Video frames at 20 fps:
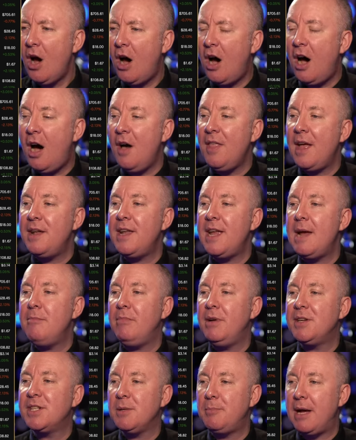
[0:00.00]
Ah, oh, that name
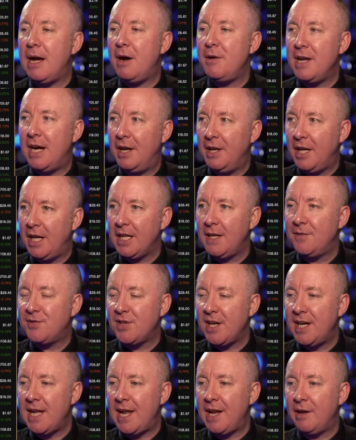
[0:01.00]
rings a bell now. Now you've
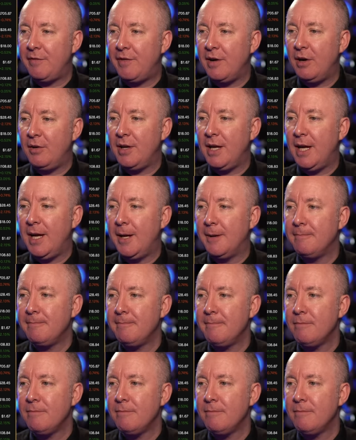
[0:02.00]
seen NFL, yeah.